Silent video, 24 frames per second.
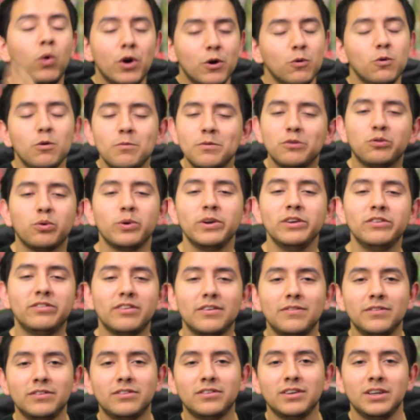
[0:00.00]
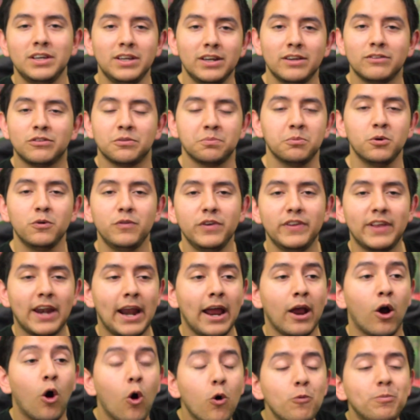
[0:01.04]
Wonder Woman 2017 is a movie that
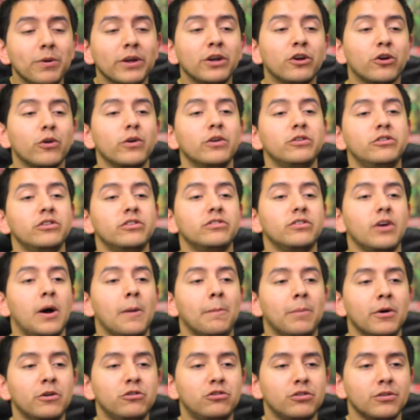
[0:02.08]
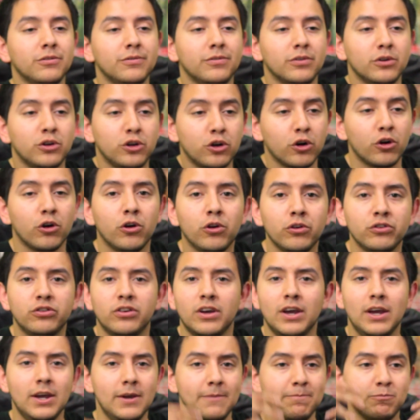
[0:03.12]
I hope encourages a bunch of
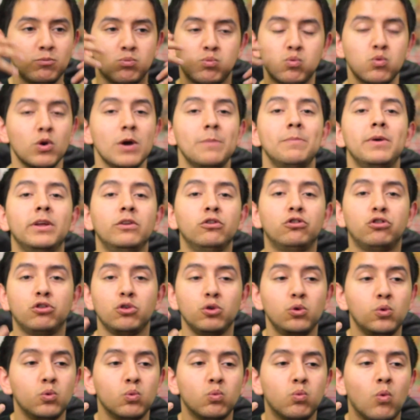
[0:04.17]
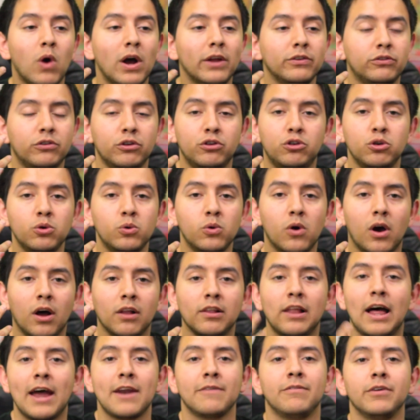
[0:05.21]
girls, women to want to do
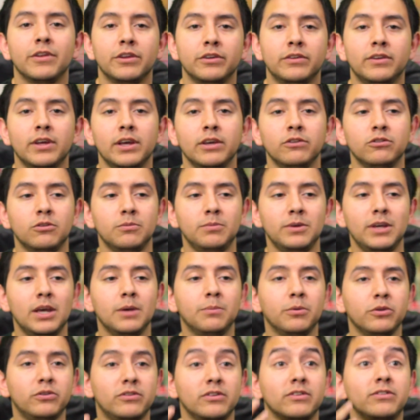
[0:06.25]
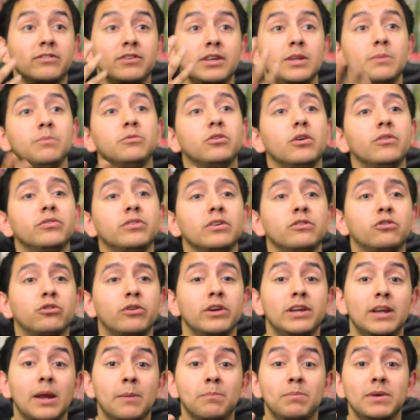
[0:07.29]
a lot of other things, to be able to see themselves on
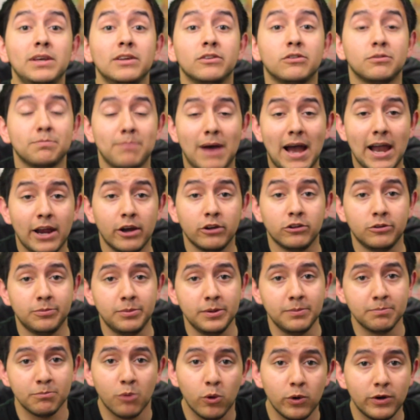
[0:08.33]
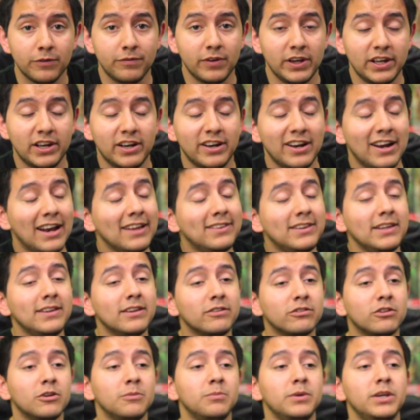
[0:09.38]
screen and be inspired, to be motivated, and I
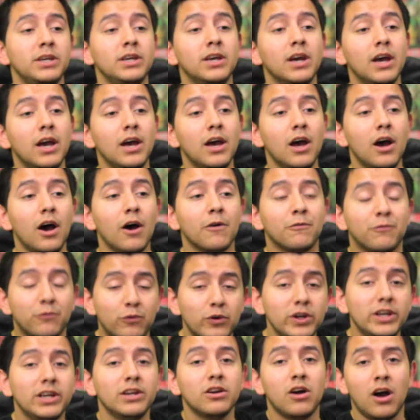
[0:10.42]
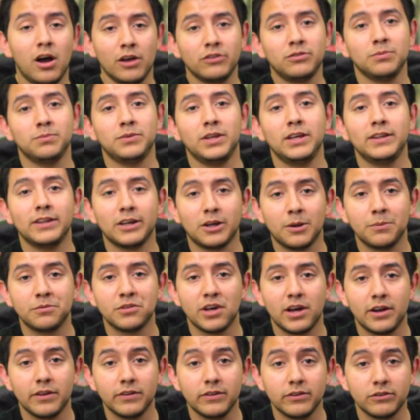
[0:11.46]
think that's going to be a freaking awesome thing that
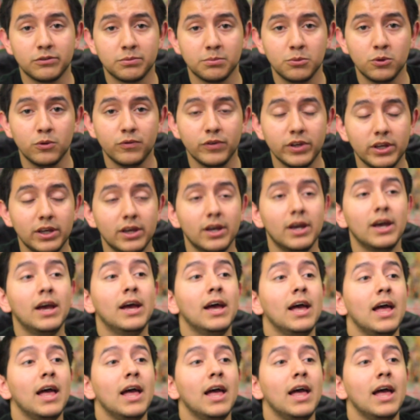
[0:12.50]
comes out of this movie.